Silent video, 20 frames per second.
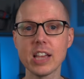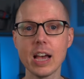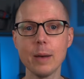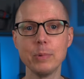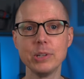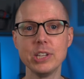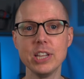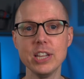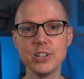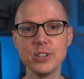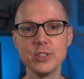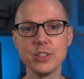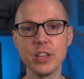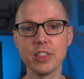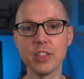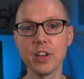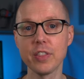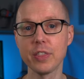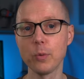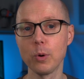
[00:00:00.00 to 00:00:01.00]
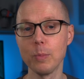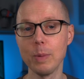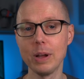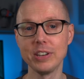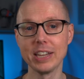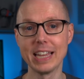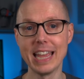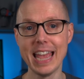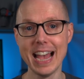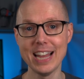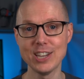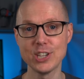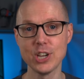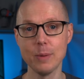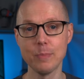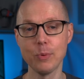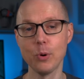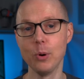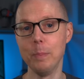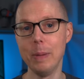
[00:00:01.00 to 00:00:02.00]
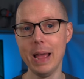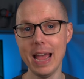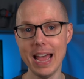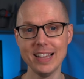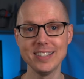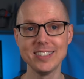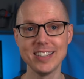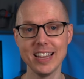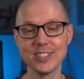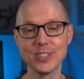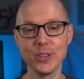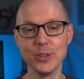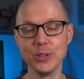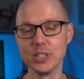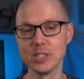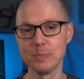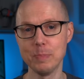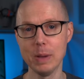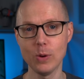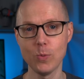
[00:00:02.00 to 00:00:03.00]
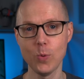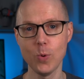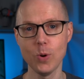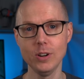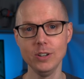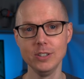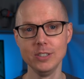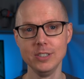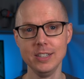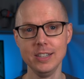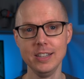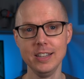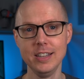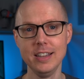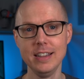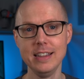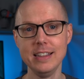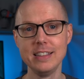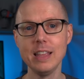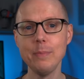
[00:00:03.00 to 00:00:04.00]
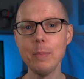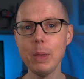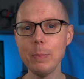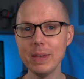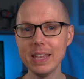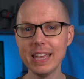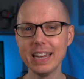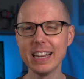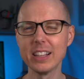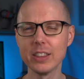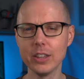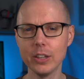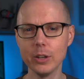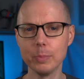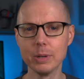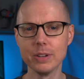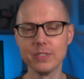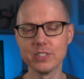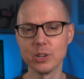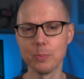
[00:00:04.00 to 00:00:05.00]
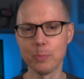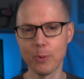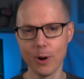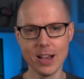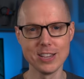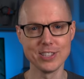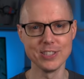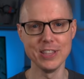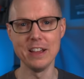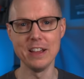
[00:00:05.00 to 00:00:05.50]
competition that thought they were about to catch up or pass Tesla in a spec war, they may be getting a little bit of a surprise on